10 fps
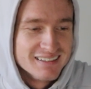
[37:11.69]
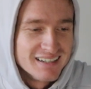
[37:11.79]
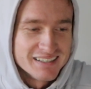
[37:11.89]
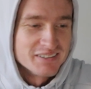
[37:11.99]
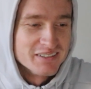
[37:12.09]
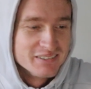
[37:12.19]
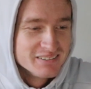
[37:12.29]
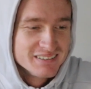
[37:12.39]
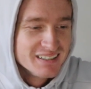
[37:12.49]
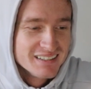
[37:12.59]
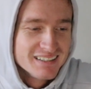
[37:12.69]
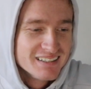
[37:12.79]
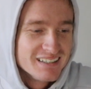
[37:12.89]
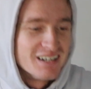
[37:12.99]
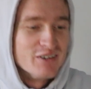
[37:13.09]
don't know.
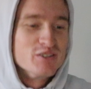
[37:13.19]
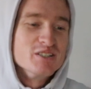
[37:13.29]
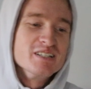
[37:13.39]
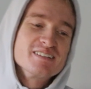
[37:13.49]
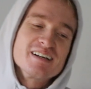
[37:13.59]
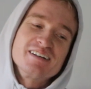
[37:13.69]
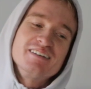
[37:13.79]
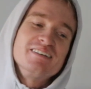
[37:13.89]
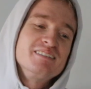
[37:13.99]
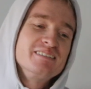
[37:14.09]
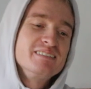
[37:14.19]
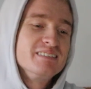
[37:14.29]
Oh geez, I don't know.